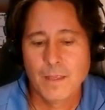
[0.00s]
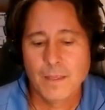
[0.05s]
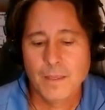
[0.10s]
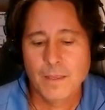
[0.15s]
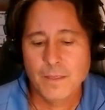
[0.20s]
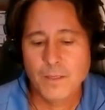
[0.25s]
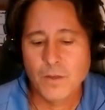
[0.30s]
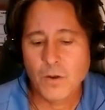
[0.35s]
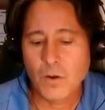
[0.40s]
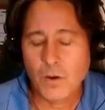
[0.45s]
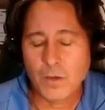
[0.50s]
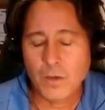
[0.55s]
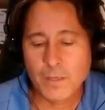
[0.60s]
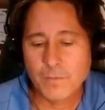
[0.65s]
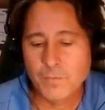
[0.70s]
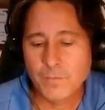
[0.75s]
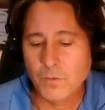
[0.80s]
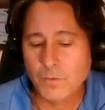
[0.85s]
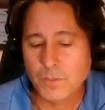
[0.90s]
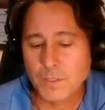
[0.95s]
you know, I'll
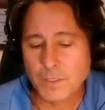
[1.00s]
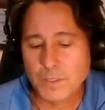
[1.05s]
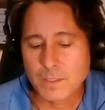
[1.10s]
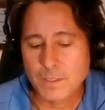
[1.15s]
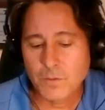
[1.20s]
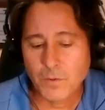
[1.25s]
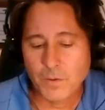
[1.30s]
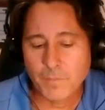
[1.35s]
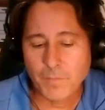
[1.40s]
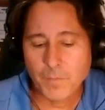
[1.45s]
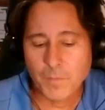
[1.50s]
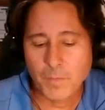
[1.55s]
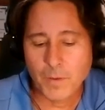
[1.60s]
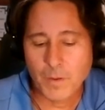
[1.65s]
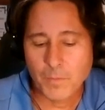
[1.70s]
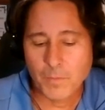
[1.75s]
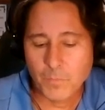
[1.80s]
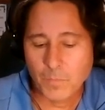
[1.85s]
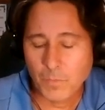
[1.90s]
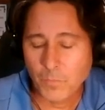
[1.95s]
give you just sort of
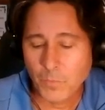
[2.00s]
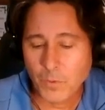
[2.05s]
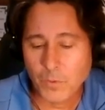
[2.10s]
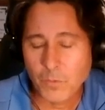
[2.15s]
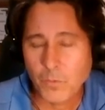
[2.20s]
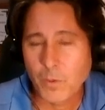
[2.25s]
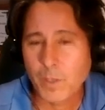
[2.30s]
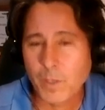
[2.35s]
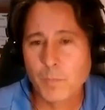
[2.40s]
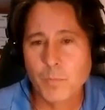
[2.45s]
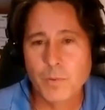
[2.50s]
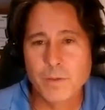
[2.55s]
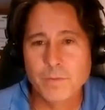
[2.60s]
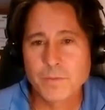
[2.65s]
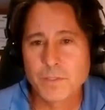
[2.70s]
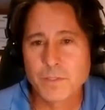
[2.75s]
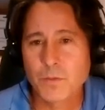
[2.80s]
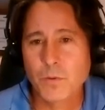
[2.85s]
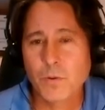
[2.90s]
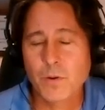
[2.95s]
a real quick,
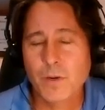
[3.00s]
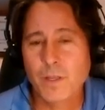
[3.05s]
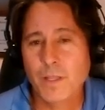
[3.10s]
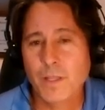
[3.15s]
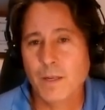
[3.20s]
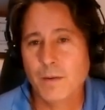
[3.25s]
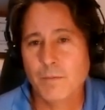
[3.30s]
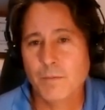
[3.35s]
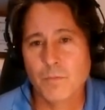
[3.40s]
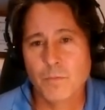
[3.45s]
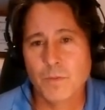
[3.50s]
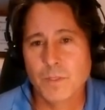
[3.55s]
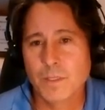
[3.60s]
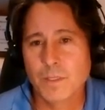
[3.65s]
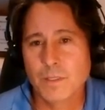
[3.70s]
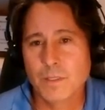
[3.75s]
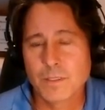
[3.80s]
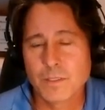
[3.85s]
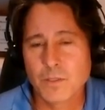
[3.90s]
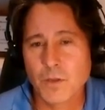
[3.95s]
brief story that would
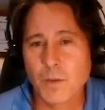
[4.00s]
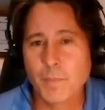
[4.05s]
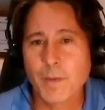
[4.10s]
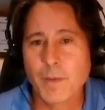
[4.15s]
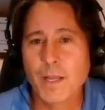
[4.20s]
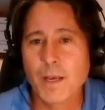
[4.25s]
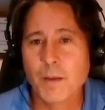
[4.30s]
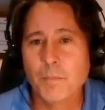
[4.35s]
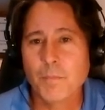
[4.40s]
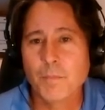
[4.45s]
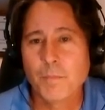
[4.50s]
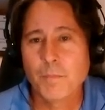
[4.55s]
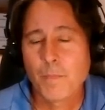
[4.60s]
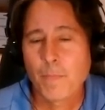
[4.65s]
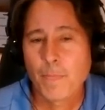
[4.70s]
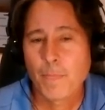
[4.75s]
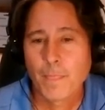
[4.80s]
sum it up.